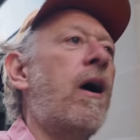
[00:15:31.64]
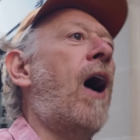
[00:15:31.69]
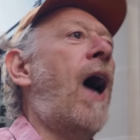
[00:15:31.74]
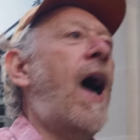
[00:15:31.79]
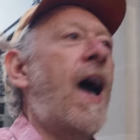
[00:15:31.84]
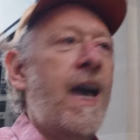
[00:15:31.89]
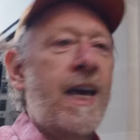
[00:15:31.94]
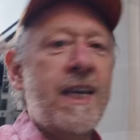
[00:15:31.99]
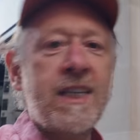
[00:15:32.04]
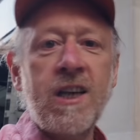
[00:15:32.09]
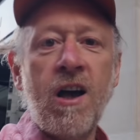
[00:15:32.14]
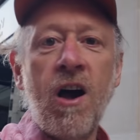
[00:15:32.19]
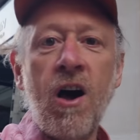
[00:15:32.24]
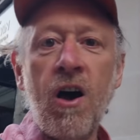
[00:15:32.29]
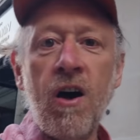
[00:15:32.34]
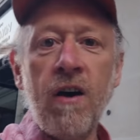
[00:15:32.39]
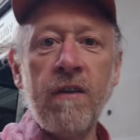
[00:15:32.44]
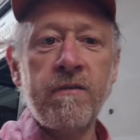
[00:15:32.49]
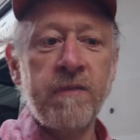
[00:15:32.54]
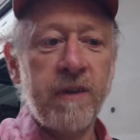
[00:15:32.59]
At its
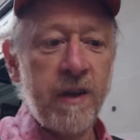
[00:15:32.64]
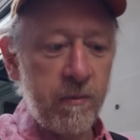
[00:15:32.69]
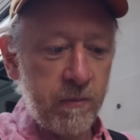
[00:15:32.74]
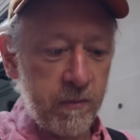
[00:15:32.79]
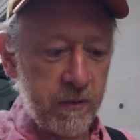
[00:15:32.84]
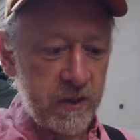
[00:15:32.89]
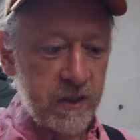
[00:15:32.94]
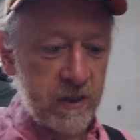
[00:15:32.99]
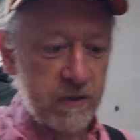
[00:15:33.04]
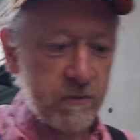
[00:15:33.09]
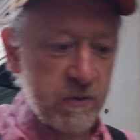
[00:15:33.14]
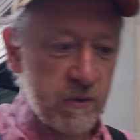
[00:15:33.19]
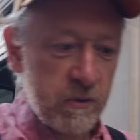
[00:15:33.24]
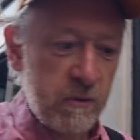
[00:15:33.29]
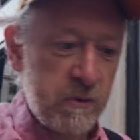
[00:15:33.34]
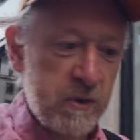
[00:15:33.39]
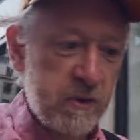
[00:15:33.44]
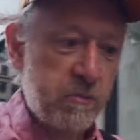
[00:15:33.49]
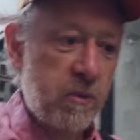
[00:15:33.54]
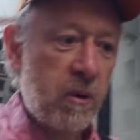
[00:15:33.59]
heart, it
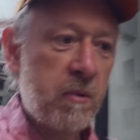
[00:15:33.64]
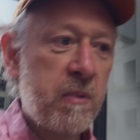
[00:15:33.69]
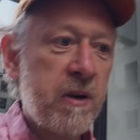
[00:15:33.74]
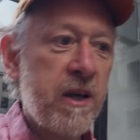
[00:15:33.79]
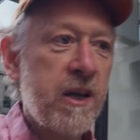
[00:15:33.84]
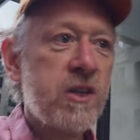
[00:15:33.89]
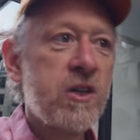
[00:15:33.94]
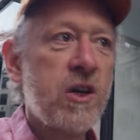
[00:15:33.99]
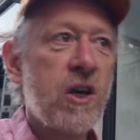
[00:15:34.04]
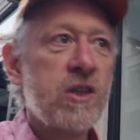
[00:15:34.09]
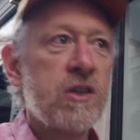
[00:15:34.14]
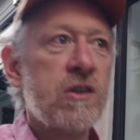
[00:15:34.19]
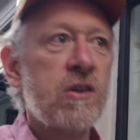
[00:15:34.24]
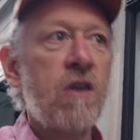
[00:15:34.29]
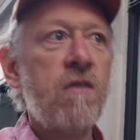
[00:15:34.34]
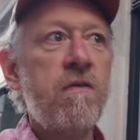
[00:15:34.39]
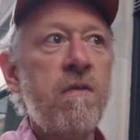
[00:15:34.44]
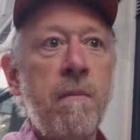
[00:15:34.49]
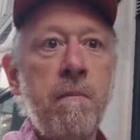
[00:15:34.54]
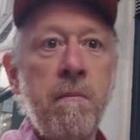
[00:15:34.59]
was probably a tussle
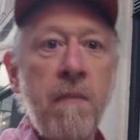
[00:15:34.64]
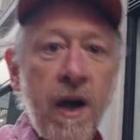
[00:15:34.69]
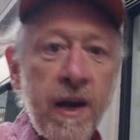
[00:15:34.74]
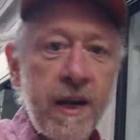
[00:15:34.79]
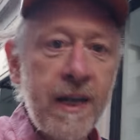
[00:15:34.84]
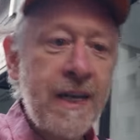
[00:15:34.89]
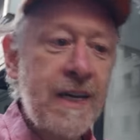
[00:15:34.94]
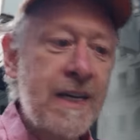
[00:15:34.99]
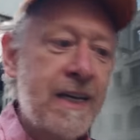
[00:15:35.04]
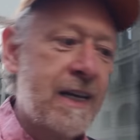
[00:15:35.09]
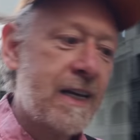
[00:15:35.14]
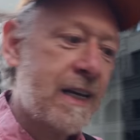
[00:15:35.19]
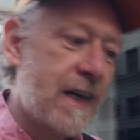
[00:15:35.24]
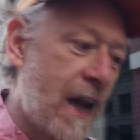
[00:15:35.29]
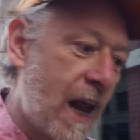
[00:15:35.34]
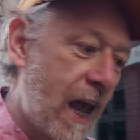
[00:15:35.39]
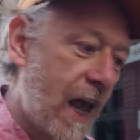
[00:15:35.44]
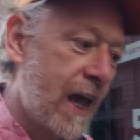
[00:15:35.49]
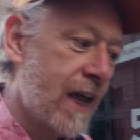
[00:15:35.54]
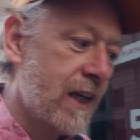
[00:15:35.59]
over money and
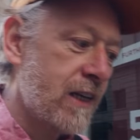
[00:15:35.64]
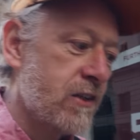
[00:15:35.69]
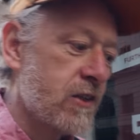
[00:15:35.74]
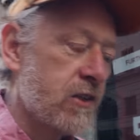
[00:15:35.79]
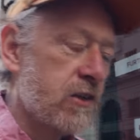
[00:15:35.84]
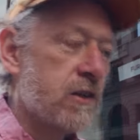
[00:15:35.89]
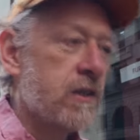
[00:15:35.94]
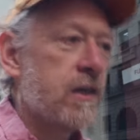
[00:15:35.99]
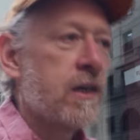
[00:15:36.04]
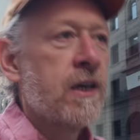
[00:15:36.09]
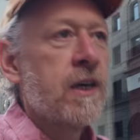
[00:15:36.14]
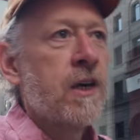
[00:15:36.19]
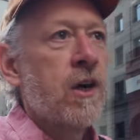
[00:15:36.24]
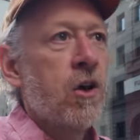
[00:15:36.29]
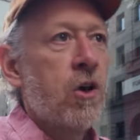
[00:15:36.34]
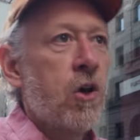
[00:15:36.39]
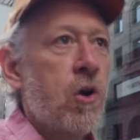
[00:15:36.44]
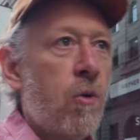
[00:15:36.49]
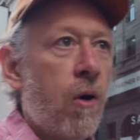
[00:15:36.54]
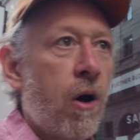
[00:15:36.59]
land and
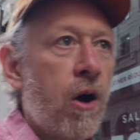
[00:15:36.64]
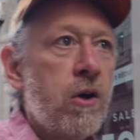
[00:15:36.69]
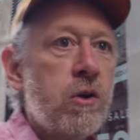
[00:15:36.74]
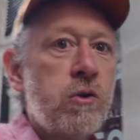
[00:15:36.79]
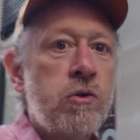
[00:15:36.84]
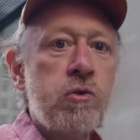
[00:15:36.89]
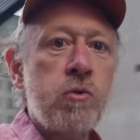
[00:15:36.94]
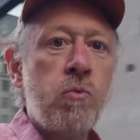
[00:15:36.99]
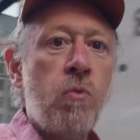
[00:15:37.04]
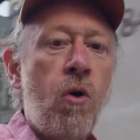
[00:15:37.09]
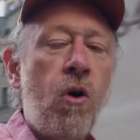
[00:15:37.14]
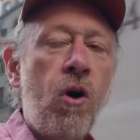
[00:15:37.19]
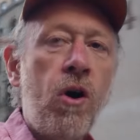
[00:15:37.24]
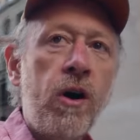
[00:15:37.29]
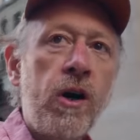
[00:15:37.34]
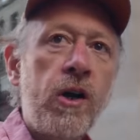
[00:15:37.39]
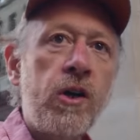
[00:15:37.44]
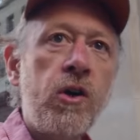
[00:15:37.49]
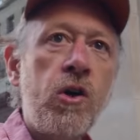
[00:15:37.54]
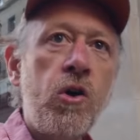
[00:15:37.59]
who owned
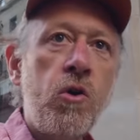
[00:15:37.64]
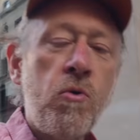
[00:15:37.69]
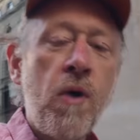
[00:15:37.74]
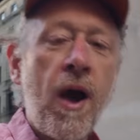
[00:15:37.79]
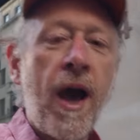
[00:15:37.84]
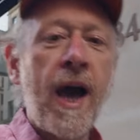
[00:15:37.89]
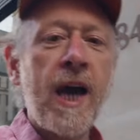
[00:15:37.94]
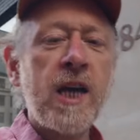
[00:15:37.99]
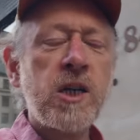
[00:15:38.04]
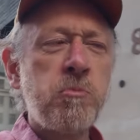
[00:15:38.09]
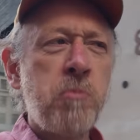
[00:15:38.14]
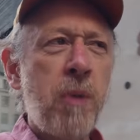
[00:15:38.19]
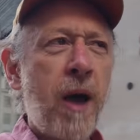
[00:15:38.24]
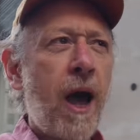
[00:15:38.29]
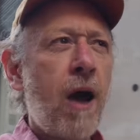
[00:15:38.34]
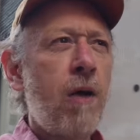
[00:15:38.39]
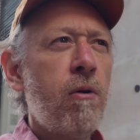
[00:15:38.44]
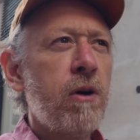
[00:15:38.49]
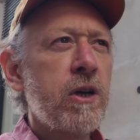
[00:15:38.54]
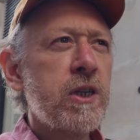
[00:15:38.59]
what and who had
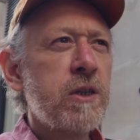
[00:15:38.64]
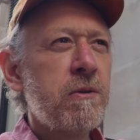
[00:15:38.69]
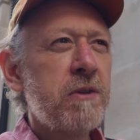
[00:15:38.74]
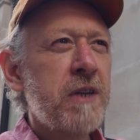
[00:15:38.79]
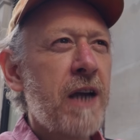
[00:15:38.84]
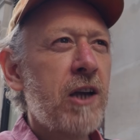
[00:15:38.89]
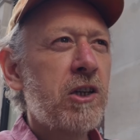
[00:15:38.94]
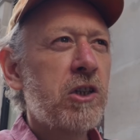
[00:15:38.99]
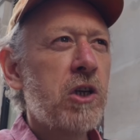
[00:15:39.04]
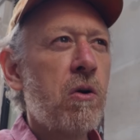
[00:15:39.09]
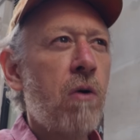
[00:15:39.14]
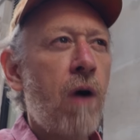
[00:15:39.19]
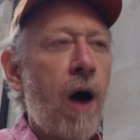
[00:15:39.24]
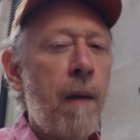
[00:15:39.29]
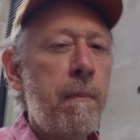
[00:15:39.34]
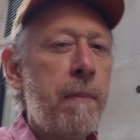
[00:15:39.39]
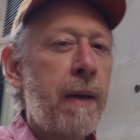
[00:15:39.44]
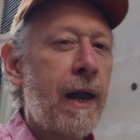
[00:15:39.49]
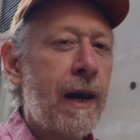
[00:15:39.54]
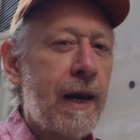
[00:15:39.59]
power. So it was actually quite
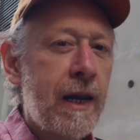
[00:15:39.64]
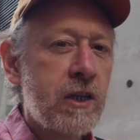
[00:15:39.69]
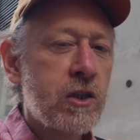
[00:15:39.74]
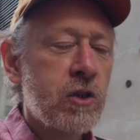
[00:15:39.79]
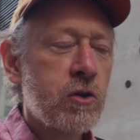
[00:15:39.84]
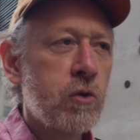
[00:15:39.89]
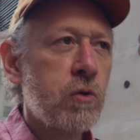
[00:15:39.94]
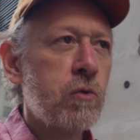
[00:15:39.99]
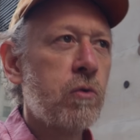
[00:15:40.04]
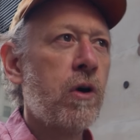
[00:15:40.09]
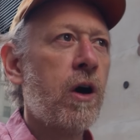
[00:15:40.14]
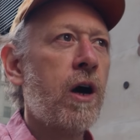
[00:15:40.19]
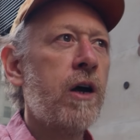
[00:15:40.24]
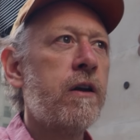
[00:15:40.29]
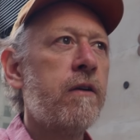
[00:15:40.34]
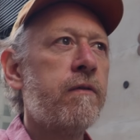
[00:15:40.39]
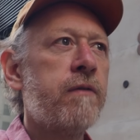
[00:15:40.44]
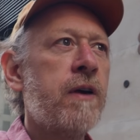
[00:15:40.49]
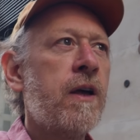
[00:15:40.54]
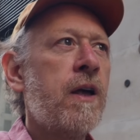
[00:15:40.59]
a political
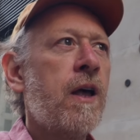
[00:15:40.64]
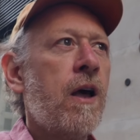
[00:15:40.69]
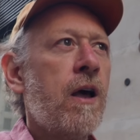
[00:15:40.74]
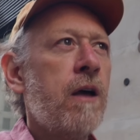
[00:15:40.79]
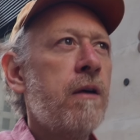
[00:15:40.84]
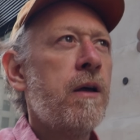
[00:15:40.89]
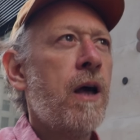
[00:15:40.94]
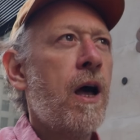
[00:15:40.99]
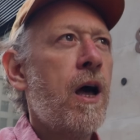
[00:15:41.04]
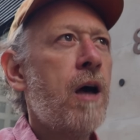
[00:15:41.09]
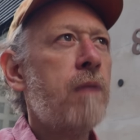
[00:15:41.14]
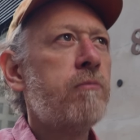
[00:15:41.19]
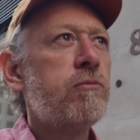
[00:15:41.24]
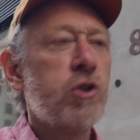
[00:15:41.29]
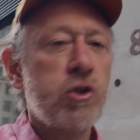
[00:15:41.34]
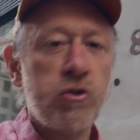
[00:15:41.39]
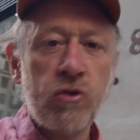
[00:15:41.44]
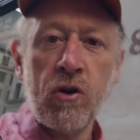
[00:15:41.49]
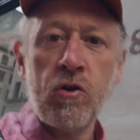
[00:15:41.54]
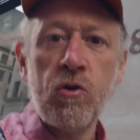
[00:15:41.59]
kind of
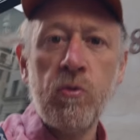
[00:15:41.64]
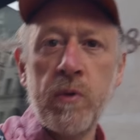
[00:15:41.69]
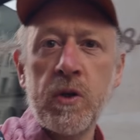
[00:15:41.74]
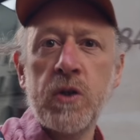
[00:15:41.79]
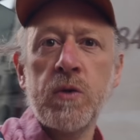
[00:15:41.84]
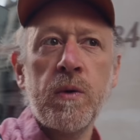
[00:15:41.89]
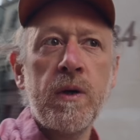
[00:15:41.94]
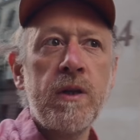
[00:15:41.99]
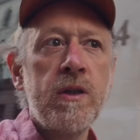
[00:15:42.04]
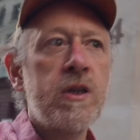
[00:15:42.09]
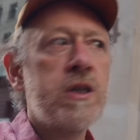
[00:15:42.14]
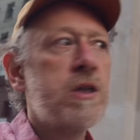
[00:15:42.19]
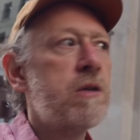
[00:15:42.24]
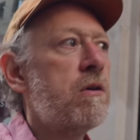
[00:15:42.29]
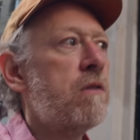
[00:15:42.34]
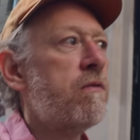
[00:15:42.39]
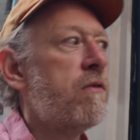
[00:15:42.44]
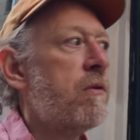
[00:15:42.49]
struggle between the two of